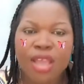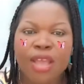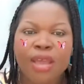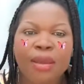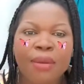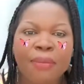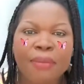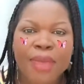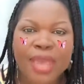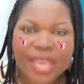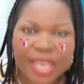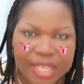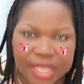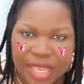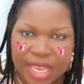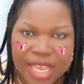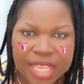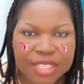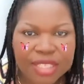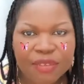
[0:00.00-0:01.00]
make it
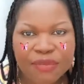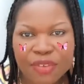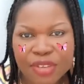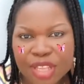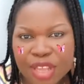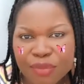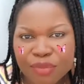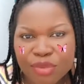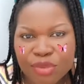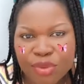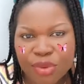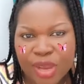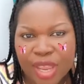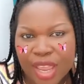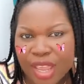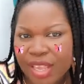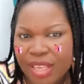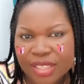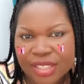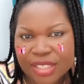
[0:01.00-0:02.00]
easy for them to
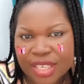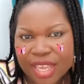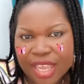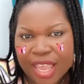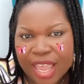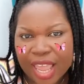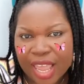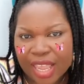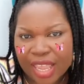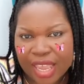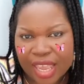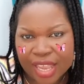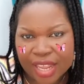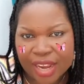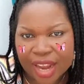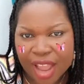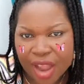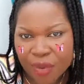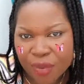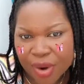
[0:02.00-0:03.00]
say, hey Kate,
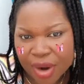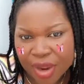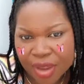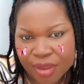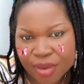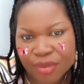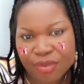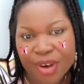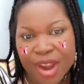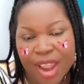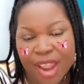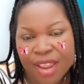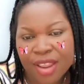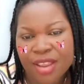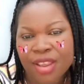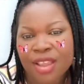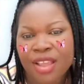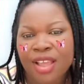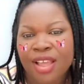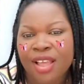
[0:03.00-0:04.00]
how are you, right?
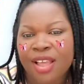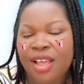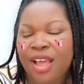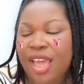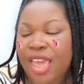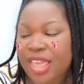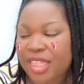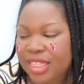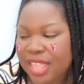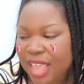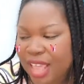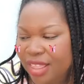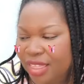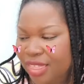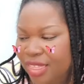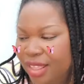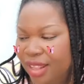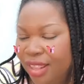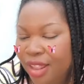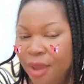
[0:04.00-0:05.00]
And
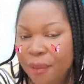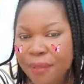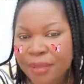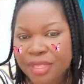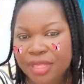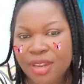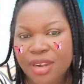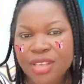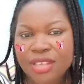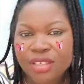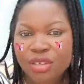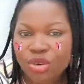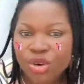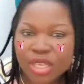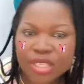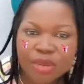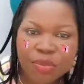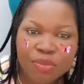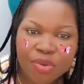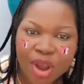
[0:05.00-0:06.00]
then the number three is
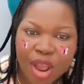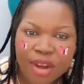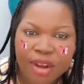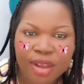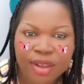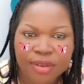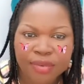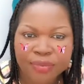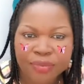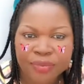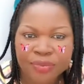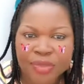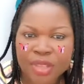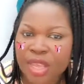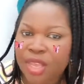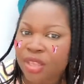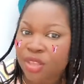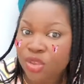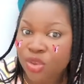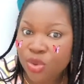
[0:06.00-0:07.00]
create a product.
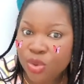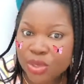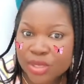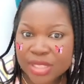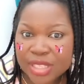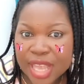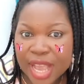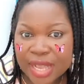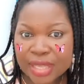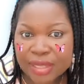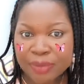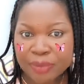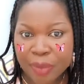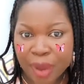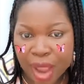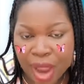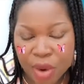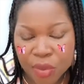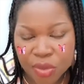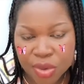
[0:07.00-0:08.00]
Use that
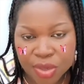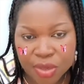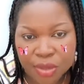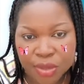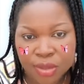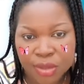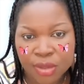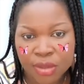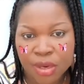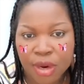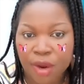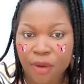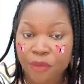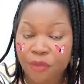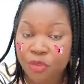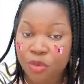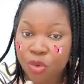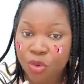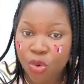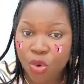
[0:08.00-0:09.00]
power of
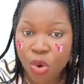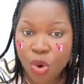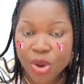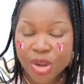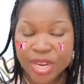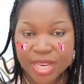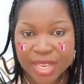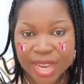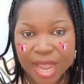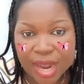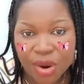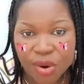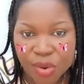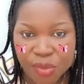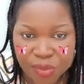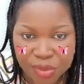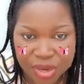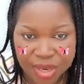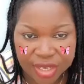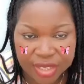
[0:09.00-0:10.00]
you owning that
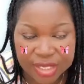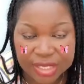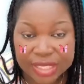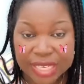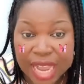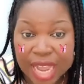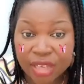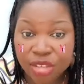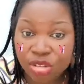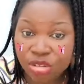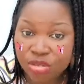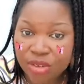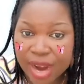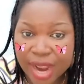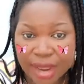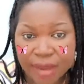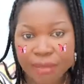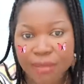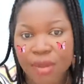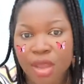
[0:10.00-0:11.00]
community, that
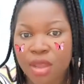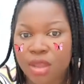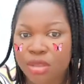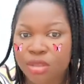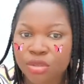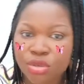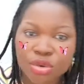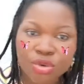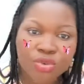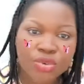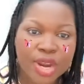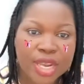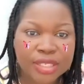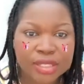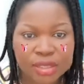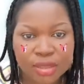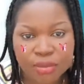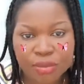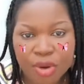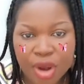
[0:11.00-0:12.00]
tribe, to
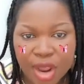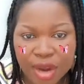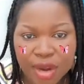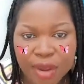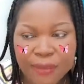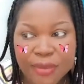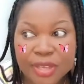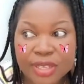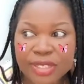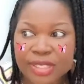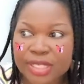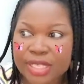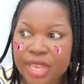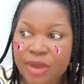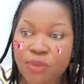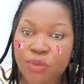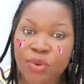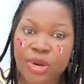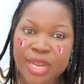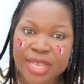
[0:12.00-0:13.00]
create product, because they
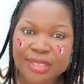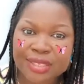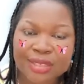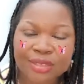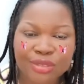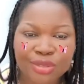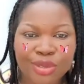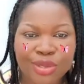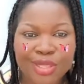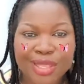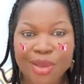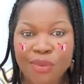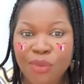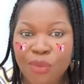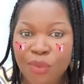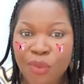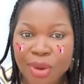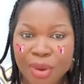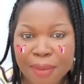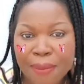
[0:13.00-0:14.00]
will listen to you, they
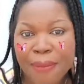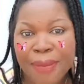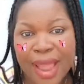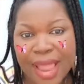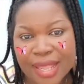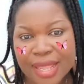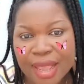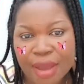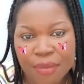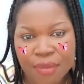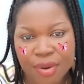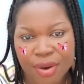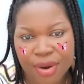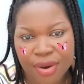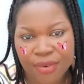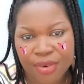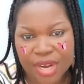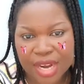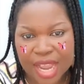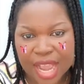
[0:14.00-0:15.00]
will want to buy that
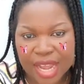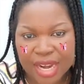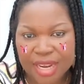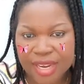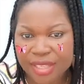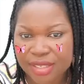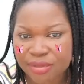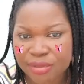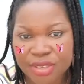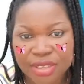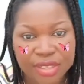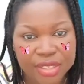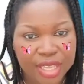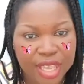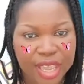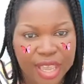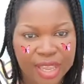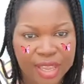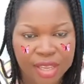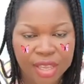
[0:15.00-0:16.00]
product regardless, because
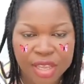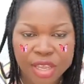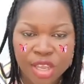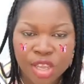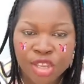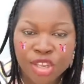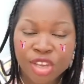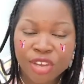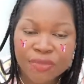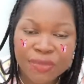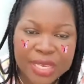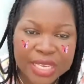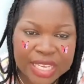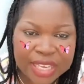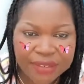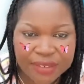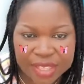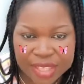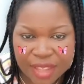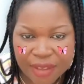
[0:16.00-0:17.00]
hey, you've been
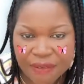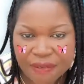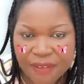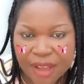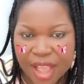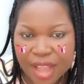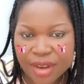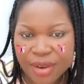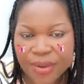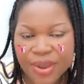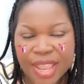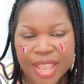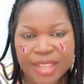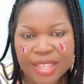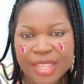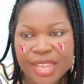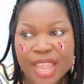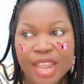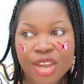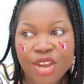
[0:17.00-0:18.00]
giving them value,
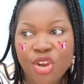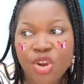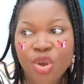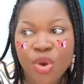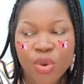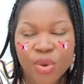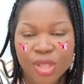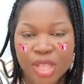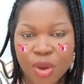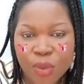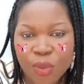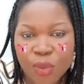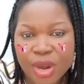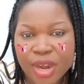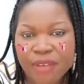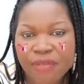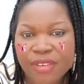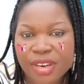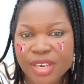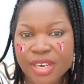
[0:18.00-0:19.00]
and they know that
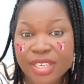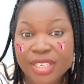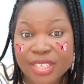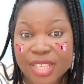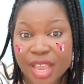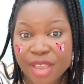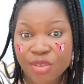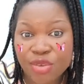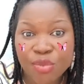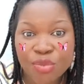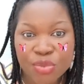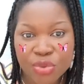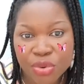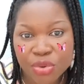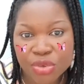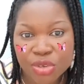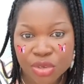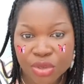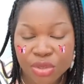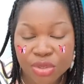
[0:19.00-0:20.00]
whatever it is that you
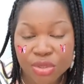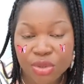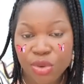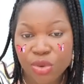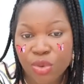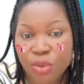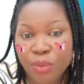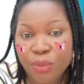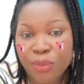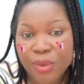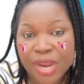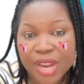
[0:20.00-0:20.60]
produce or you bring